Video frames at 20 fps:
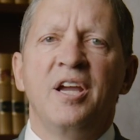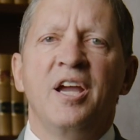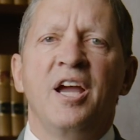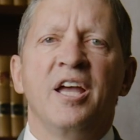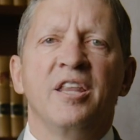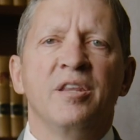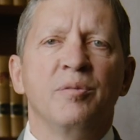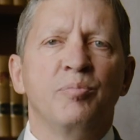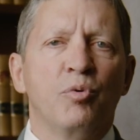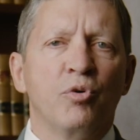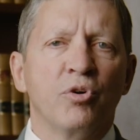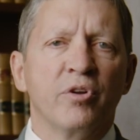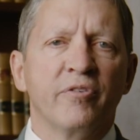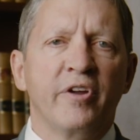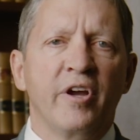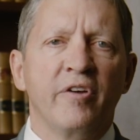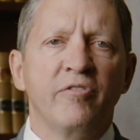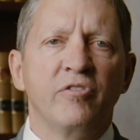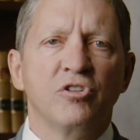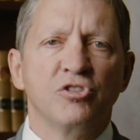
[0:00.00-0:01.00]
and the Board of
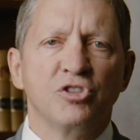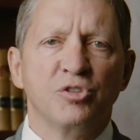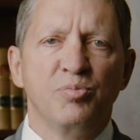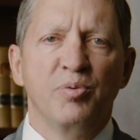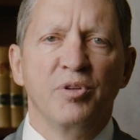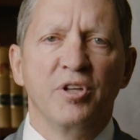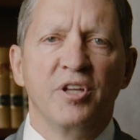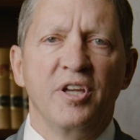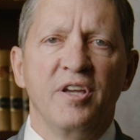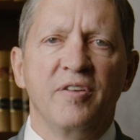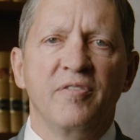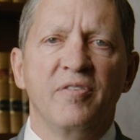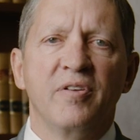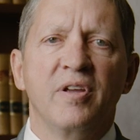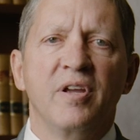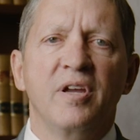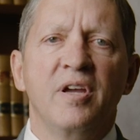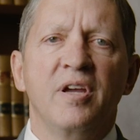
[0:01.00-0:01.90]
Governors believe,